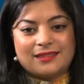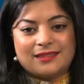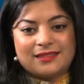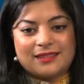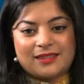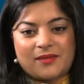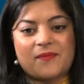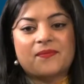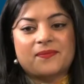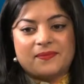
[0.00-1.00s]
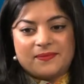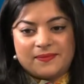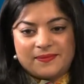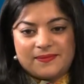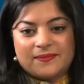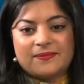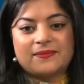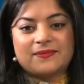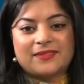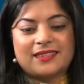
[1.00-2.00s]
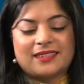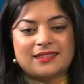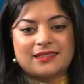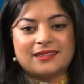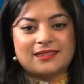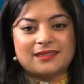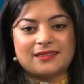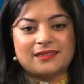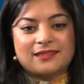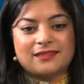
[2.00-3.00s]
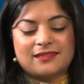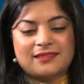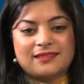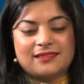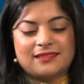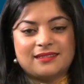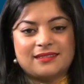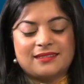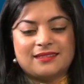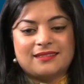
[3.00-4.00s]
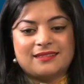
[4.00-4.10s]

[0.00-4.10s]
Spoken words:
(silent)